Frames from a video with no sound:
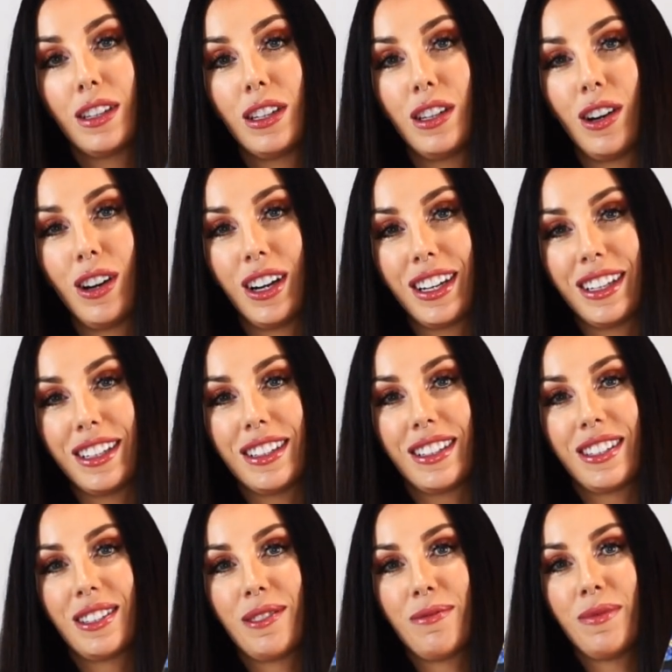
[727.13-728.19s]

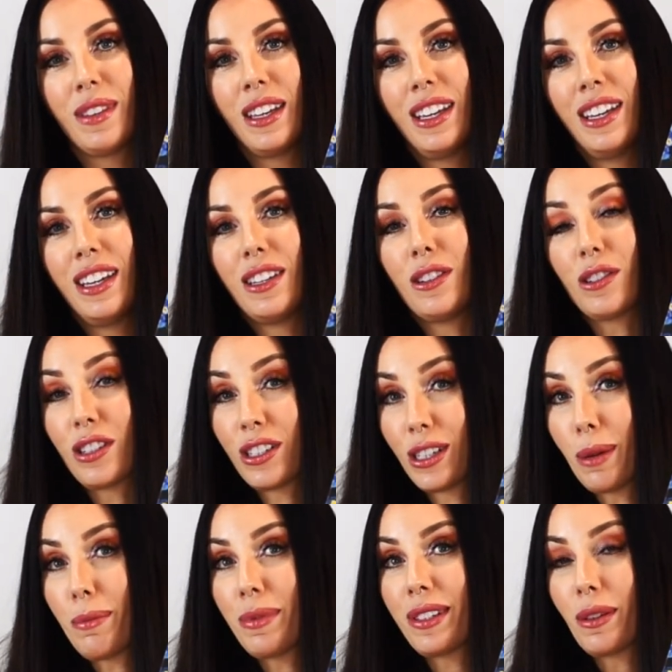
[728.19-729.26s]
Guidance. Your
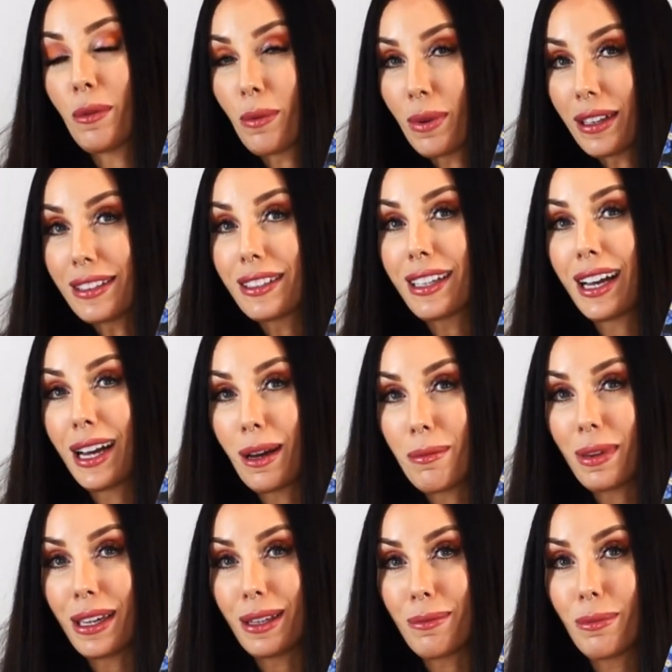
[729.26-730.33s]
ships will
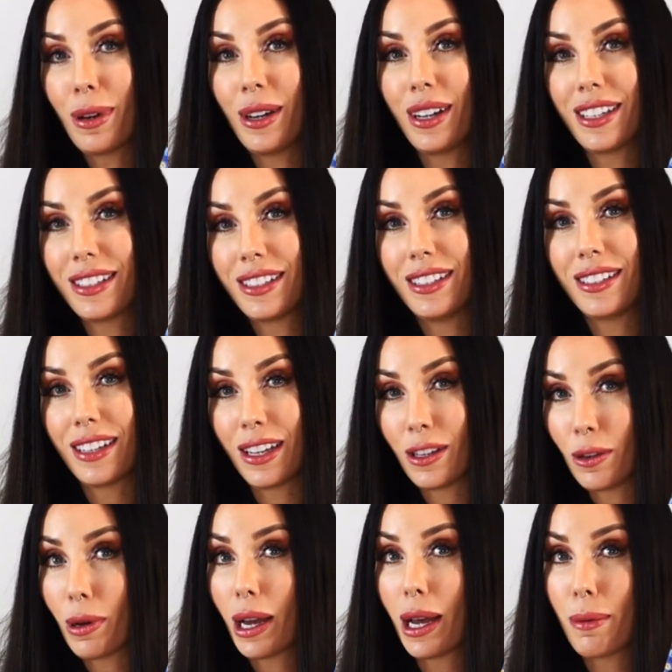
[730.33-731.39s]
come in, Pisces, and
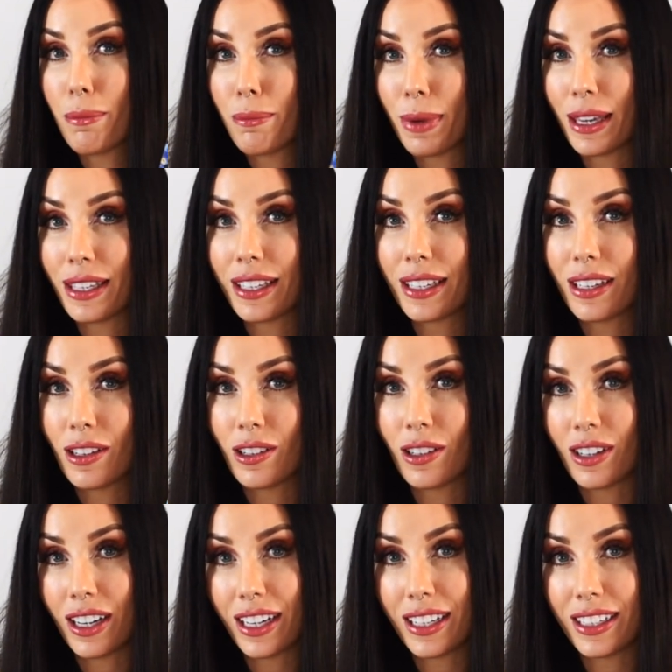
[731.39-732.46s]
you are being
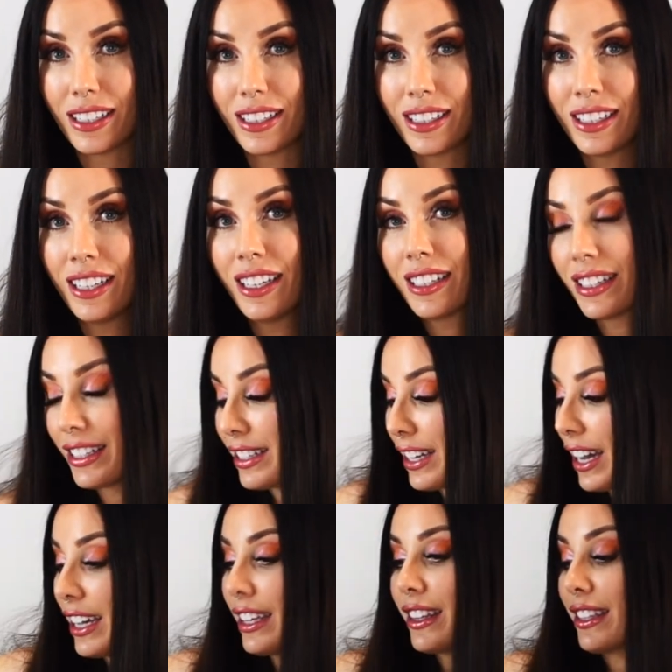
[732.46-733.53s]
guided to
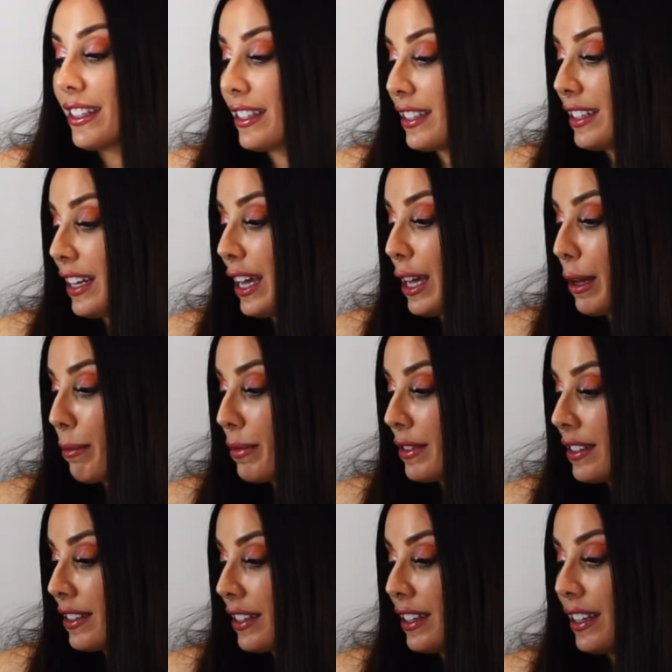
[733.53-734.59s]
take the
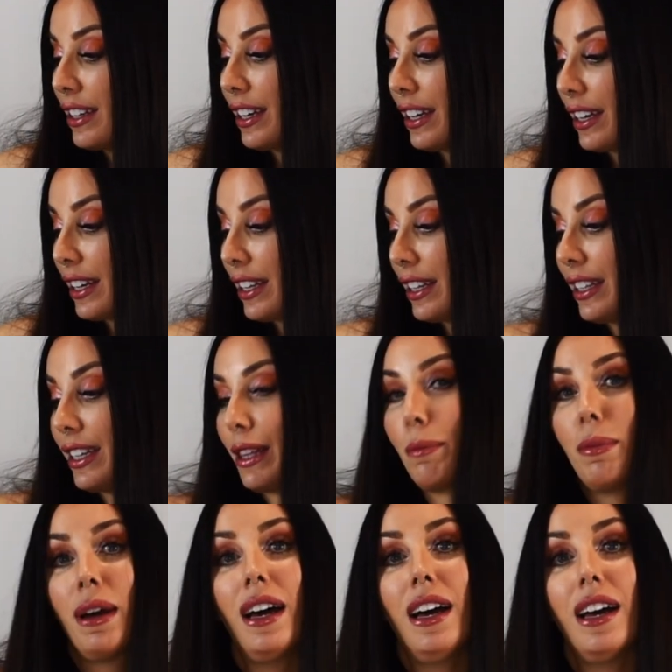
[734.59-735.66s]
steps and clear the
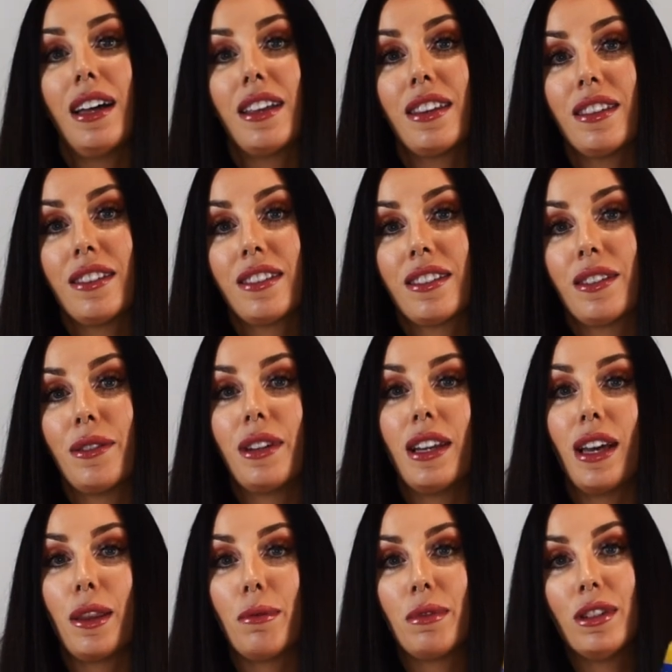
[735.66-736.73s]
path to
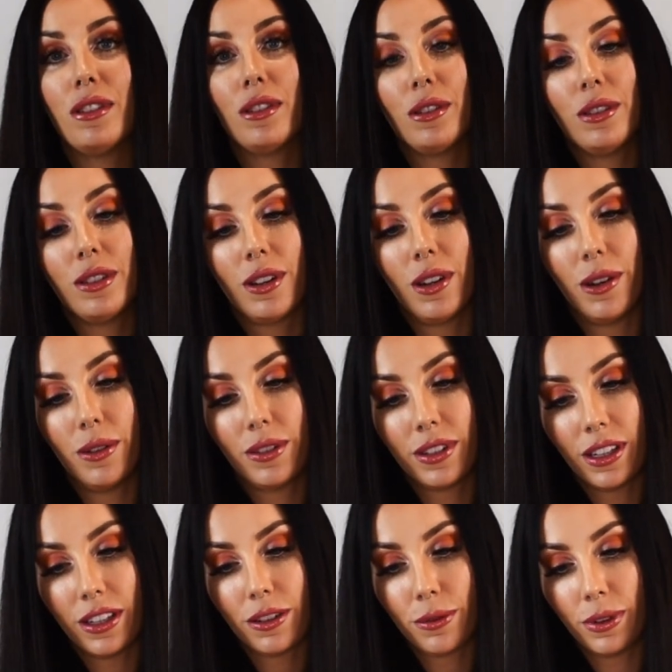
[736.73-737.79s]
allow them to do so. So
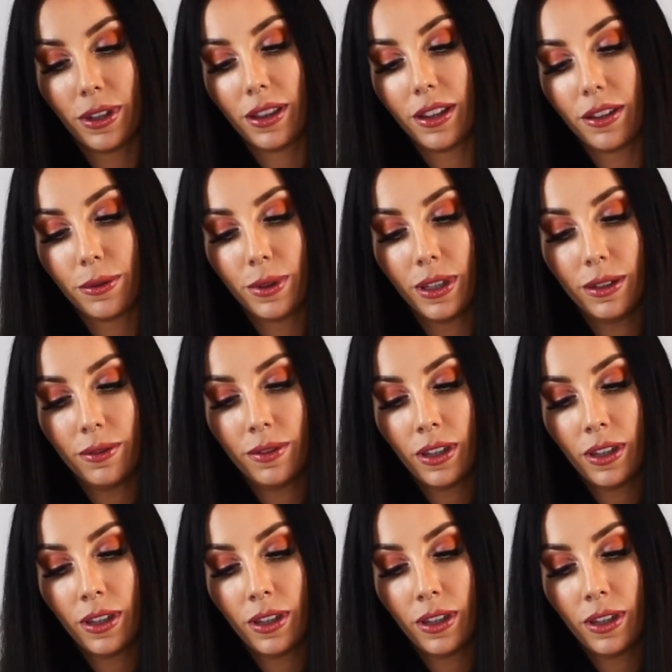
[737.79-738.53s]
let's read this one.